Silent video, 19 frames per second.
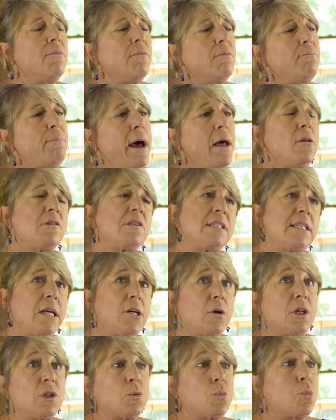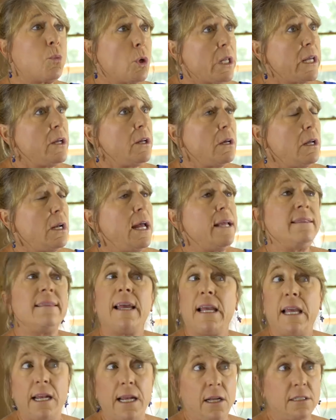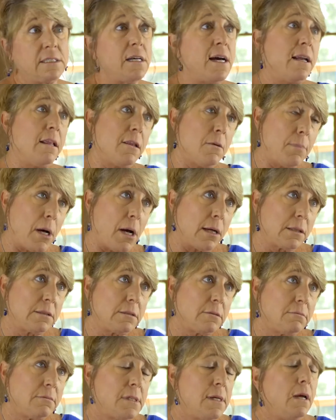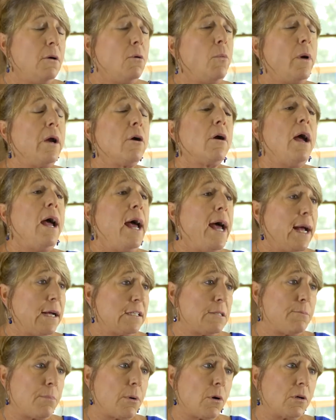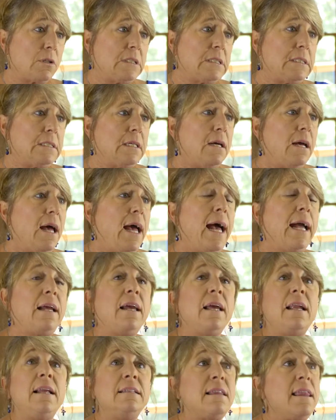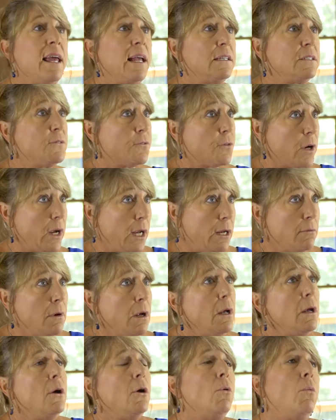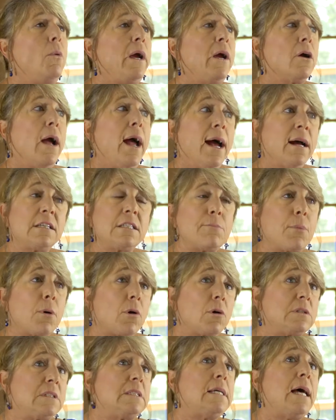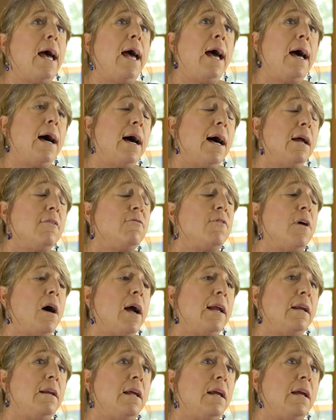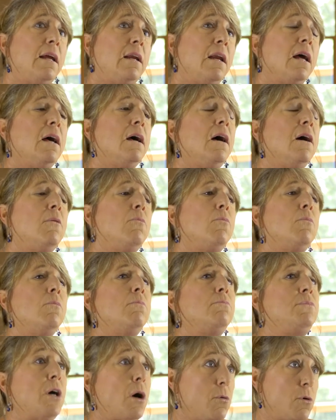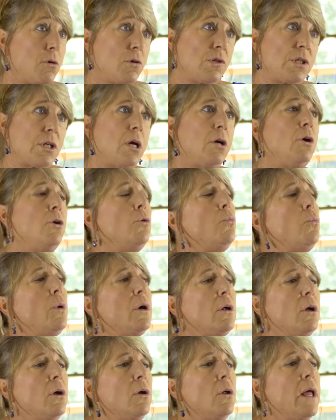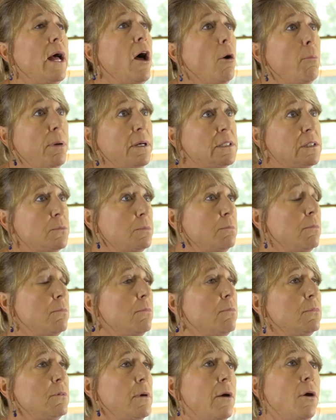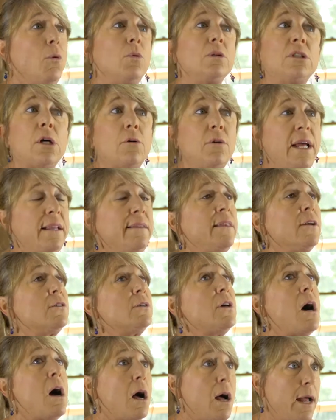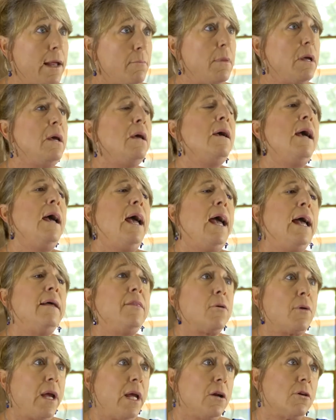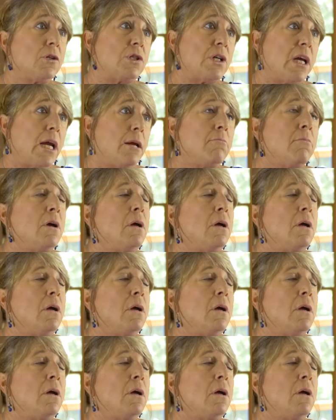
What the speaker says: Ballard Center is really good at thinking outside of the box. We are experts at getting things free. We are experts at finding donors who will help us, who will donate their time and their energy.